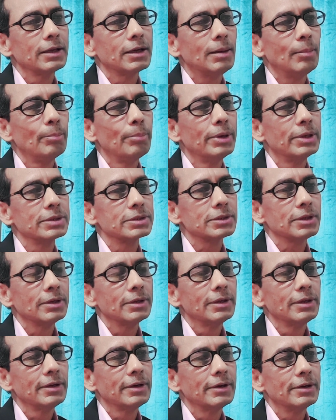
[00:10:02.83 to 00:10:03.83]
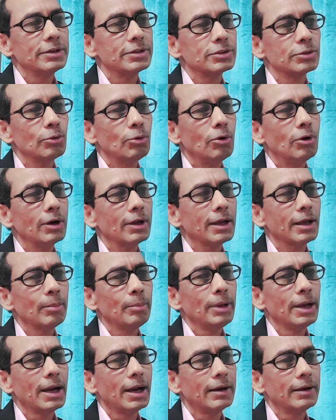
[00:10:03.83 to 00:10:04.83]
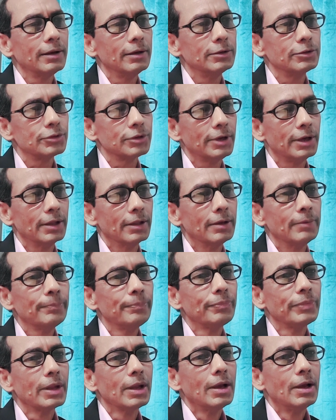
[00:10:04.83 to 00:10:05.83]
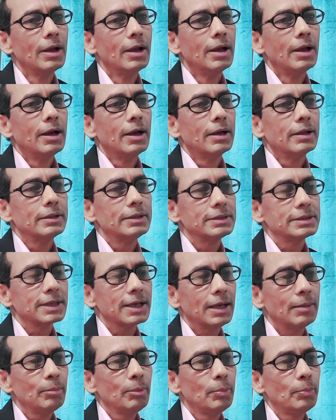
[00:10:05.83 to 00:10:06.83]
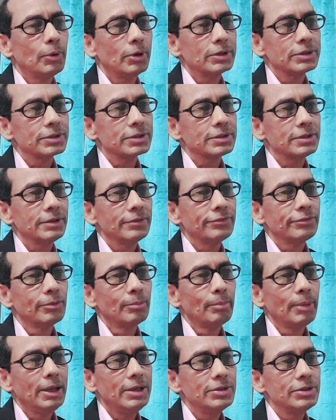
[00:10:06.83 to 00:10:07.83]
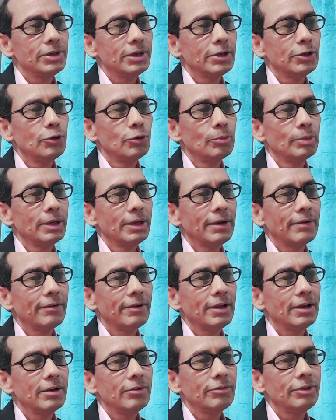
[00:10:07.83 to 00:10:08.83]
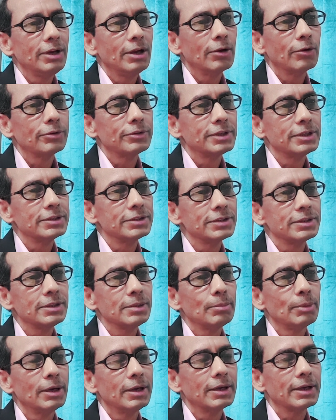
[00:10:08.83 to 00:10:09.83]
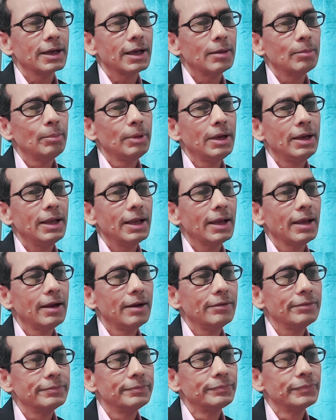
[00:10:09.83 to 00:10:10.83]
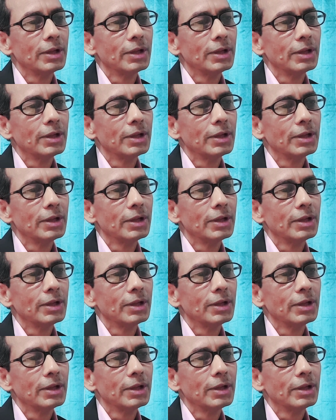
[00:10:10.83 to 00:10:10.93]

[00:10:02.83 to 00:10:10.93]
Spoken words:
complex content creation, all can be handled together. This can be positive for maintaining human creativity and authenticity, but it can be negative